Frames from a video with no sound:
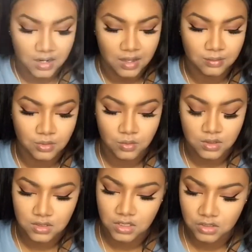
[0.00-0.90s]
I'm going
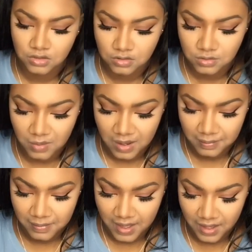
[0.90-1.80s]
to use my
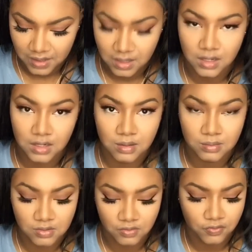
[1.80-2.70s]
MAC
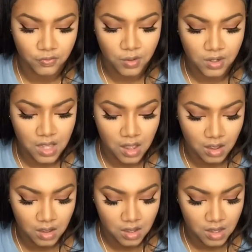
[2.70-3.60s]
NW40
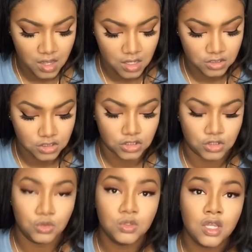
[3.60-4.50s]

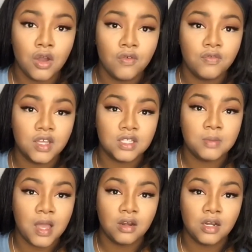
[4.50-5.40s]
Studio Fix
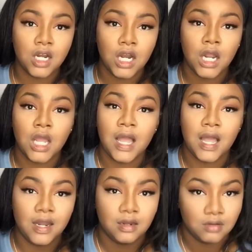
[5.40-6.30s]
powder. I
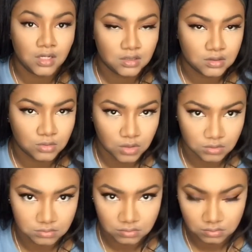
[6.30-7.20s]
know I need some more.
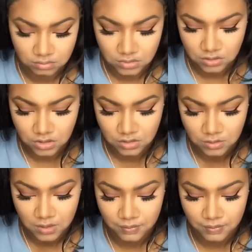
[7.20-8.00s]
Don't judge me.